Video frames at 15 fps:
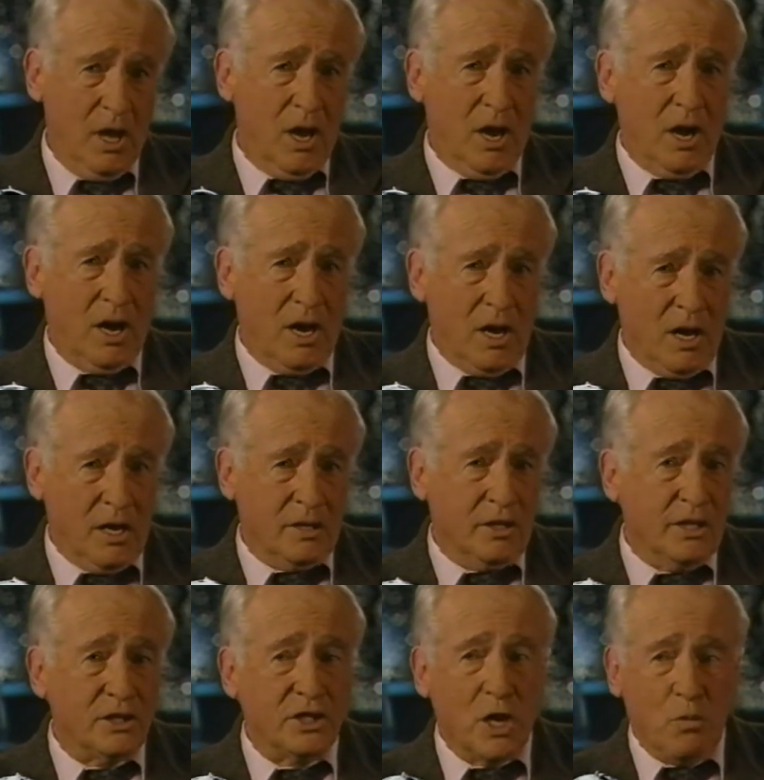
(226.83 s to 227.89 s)
Uh,
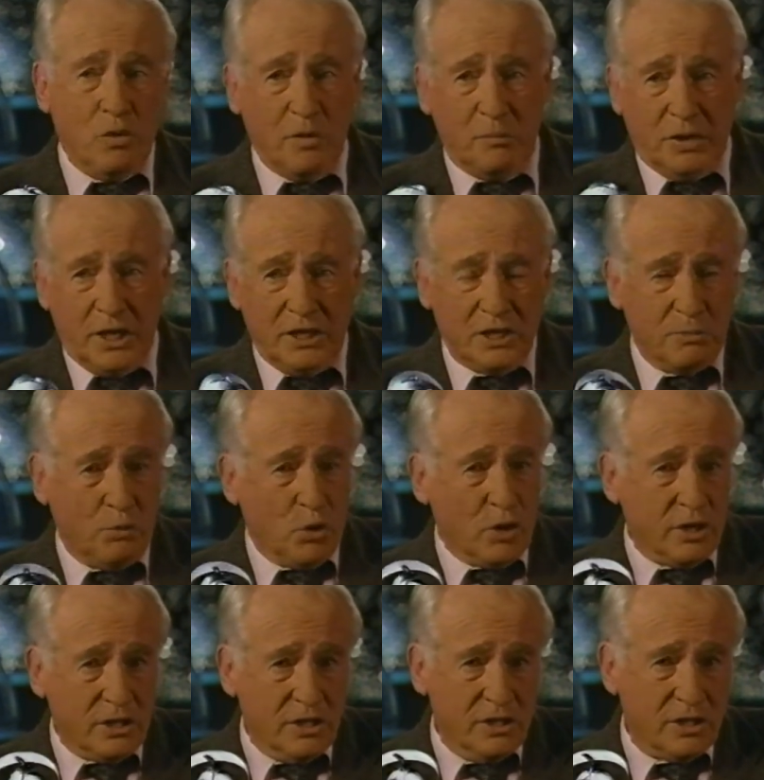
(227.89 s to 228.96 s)
did someone play
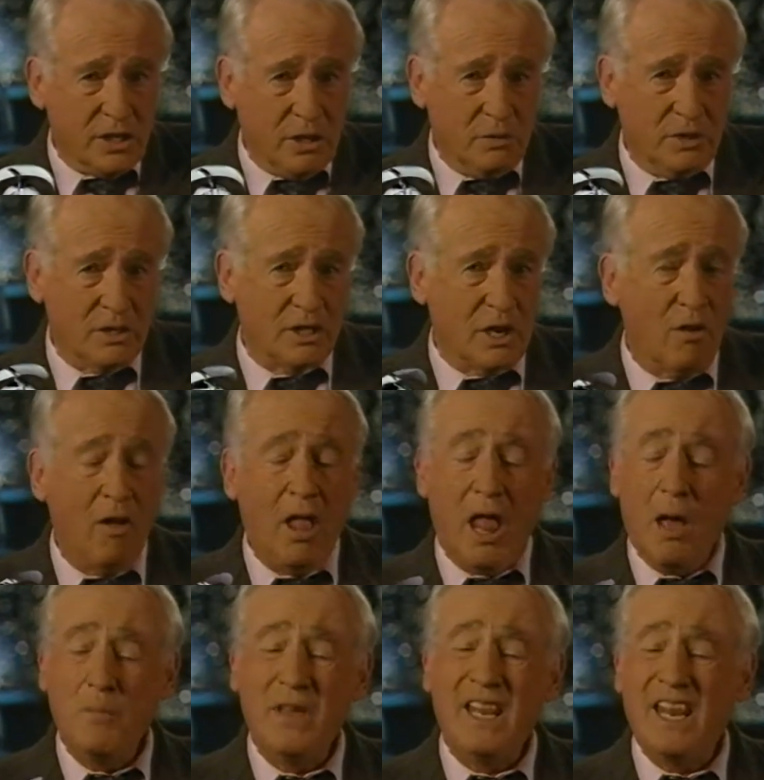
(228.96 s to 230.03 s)
sports and so and so?
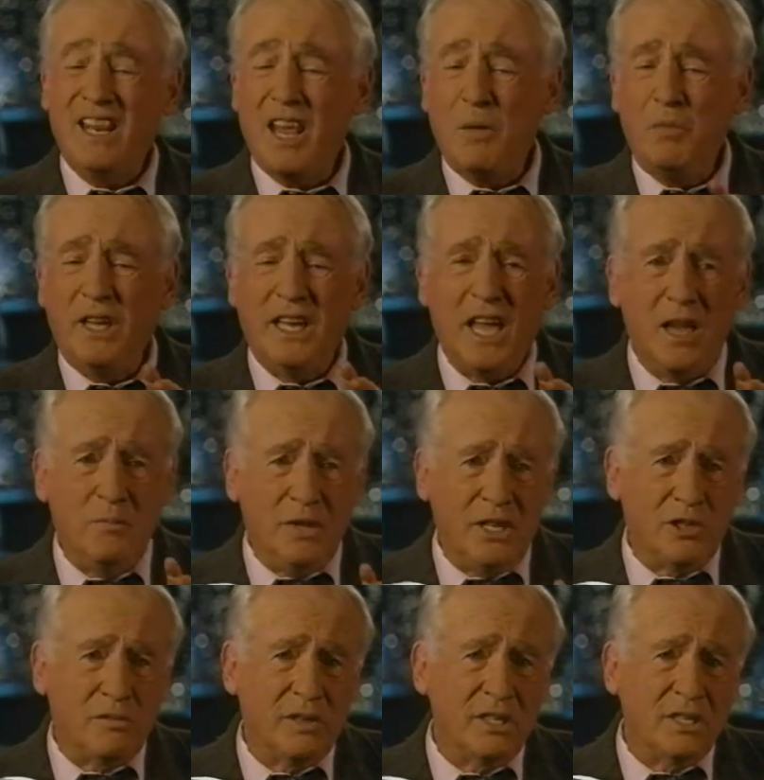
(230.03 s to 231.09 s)
I mean, they became
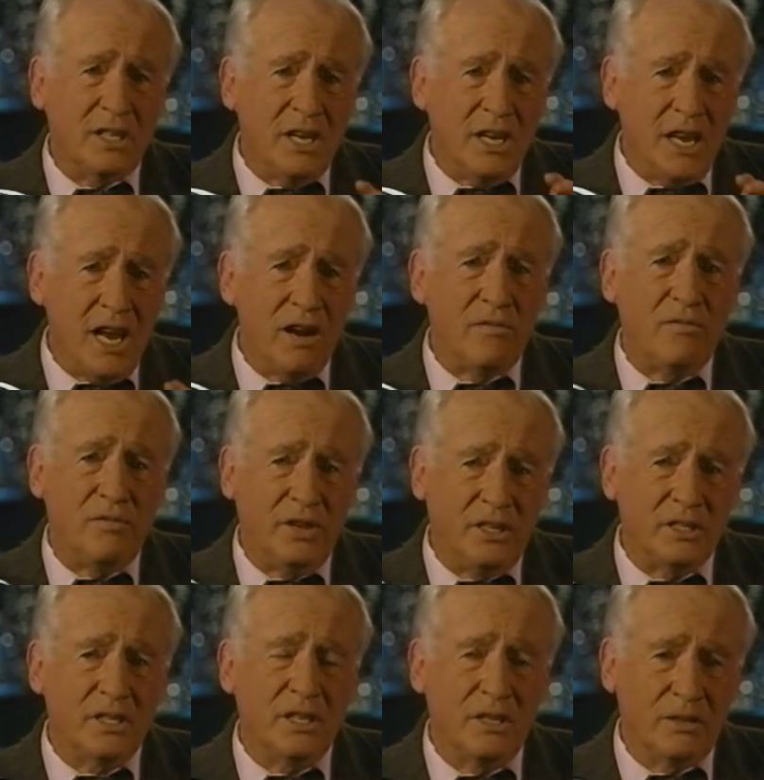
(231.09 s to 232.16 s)
interested in every
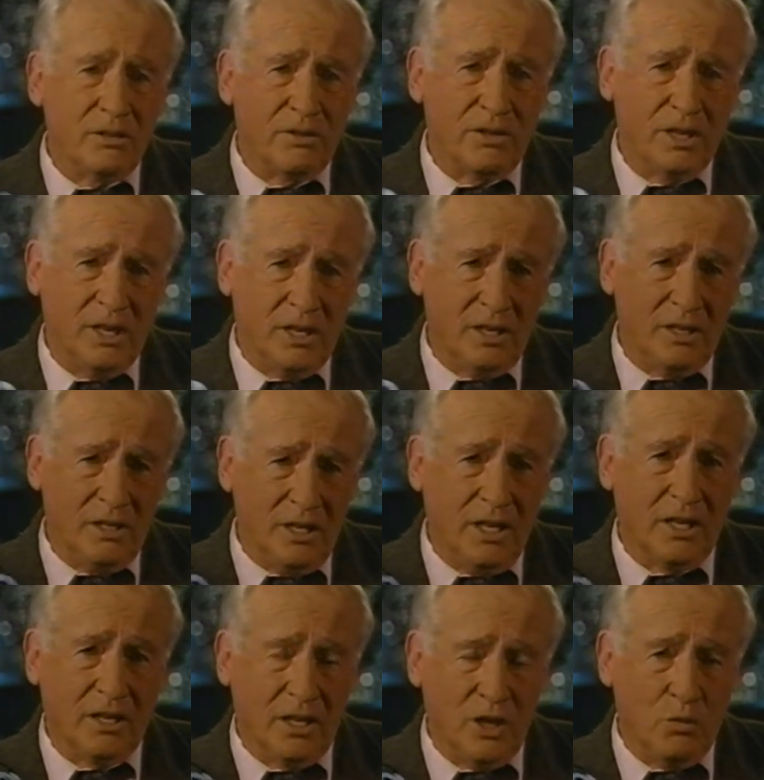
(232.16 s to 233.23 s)
single thing
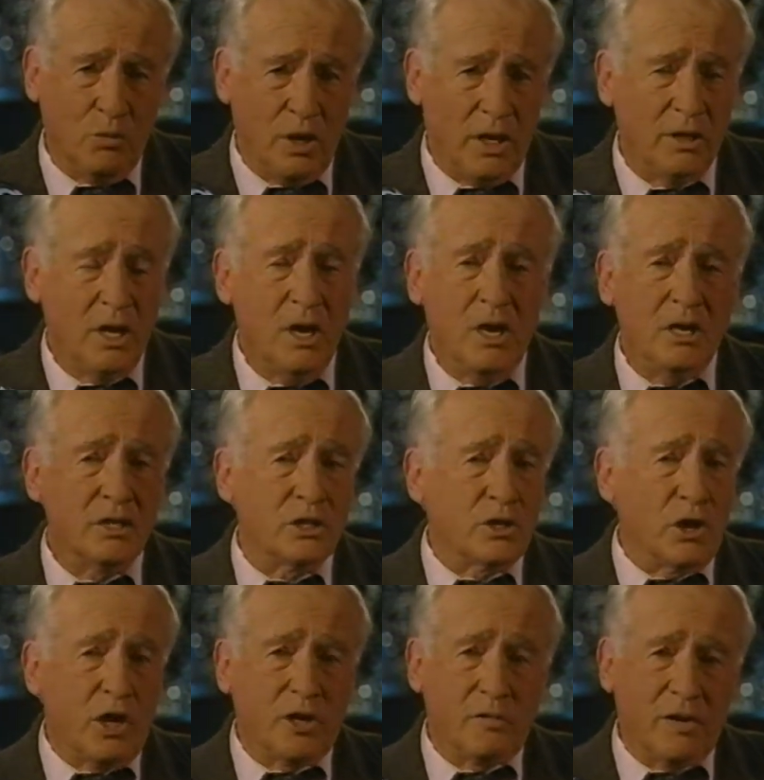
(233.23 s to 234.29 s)
dealing with
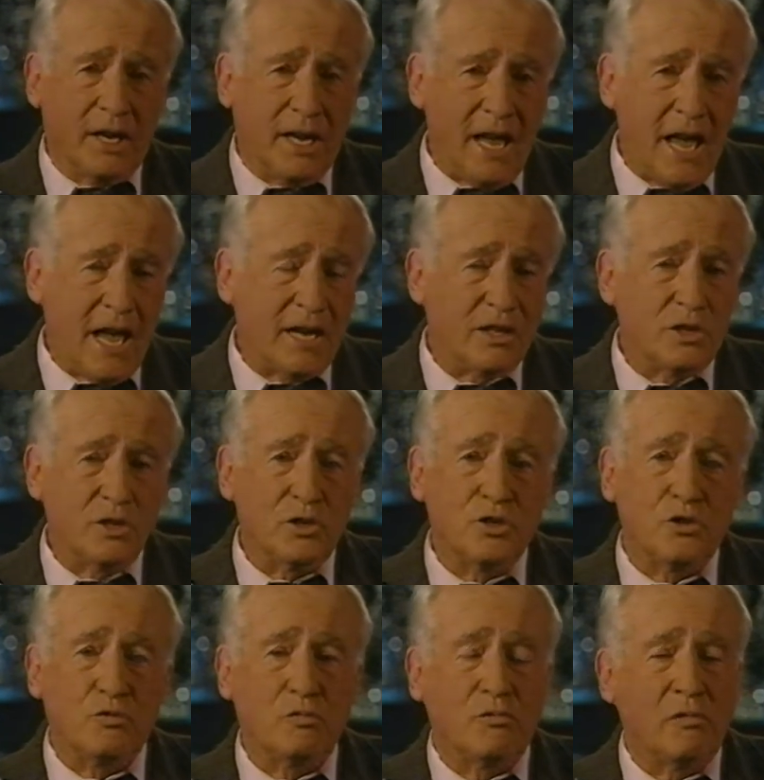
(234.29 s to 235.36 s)
Star Trek
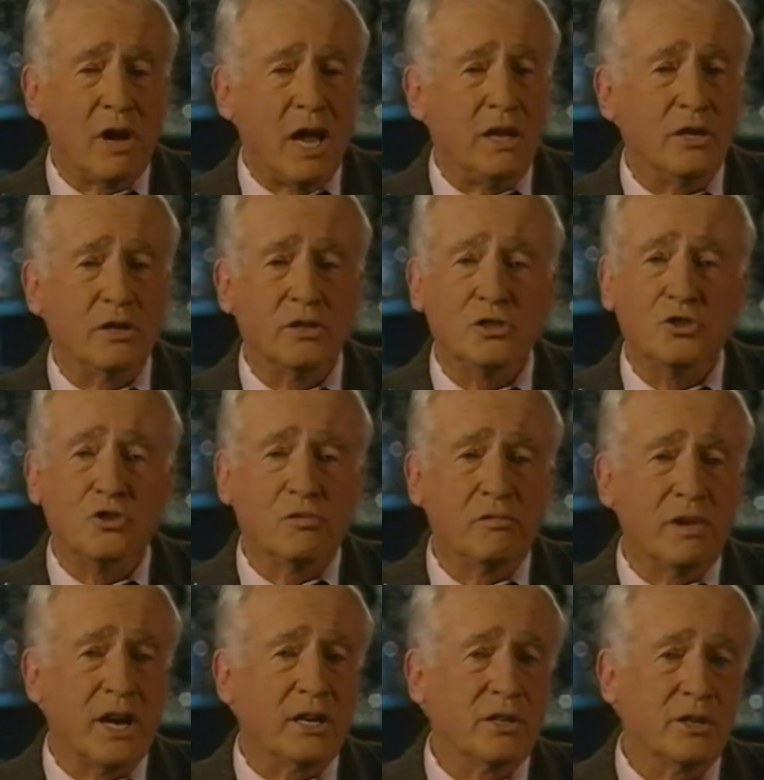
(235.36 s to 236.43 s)
actors, writers,
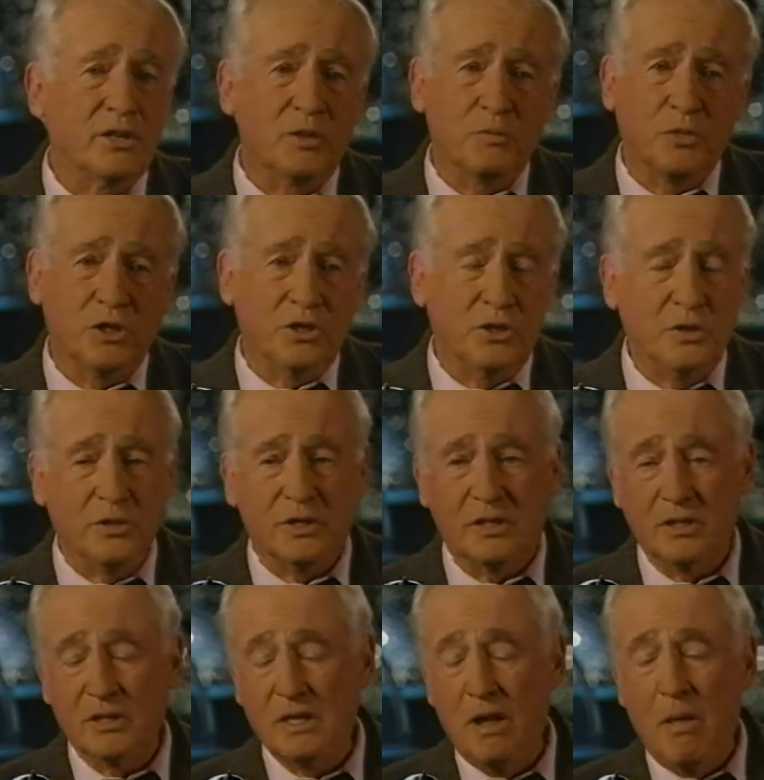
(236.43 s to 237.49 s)
directors,
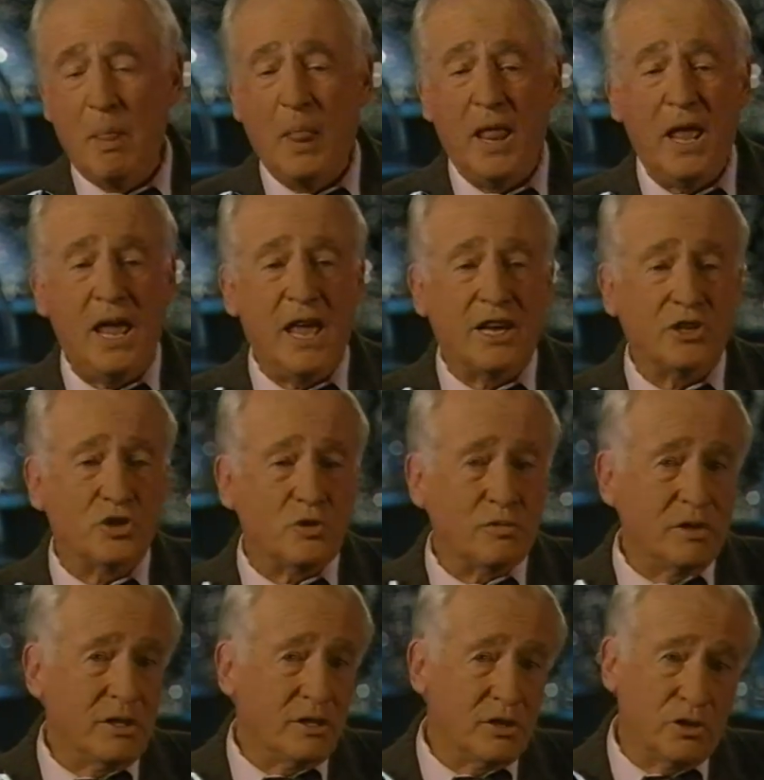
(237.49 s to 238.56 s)
producers,
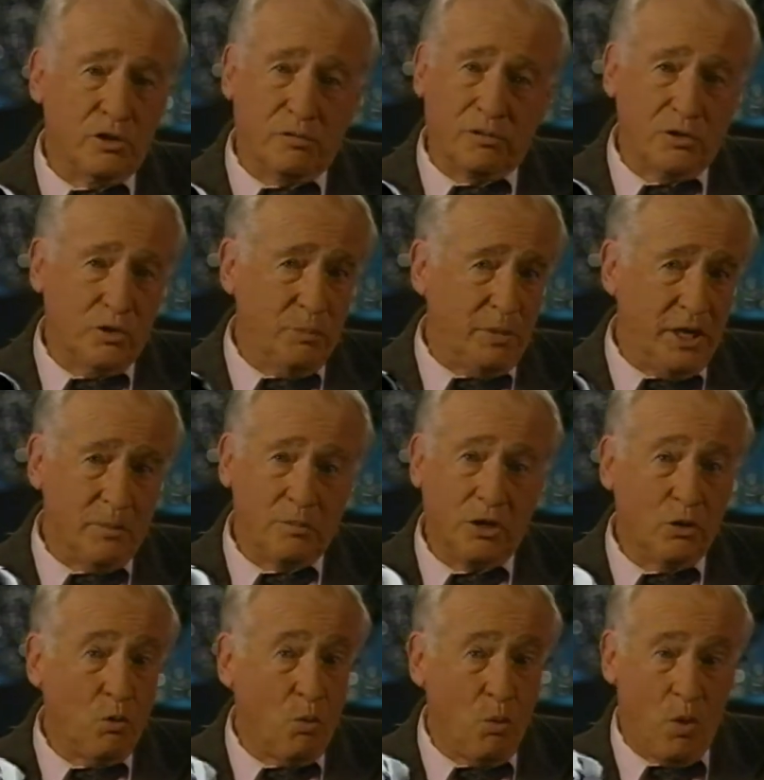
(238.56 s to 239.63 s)
extras, crew
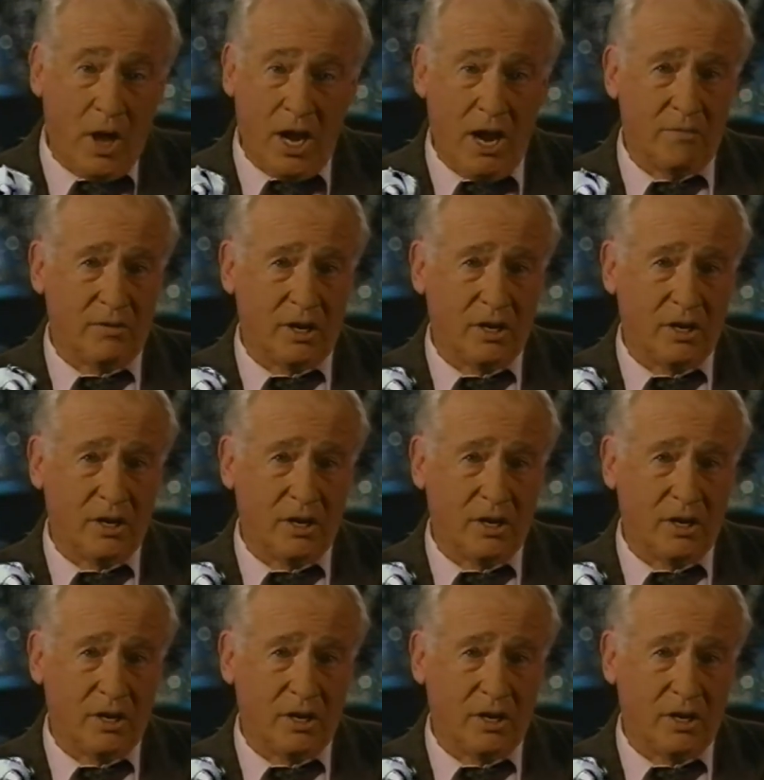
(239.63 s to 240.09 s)
people, whatever.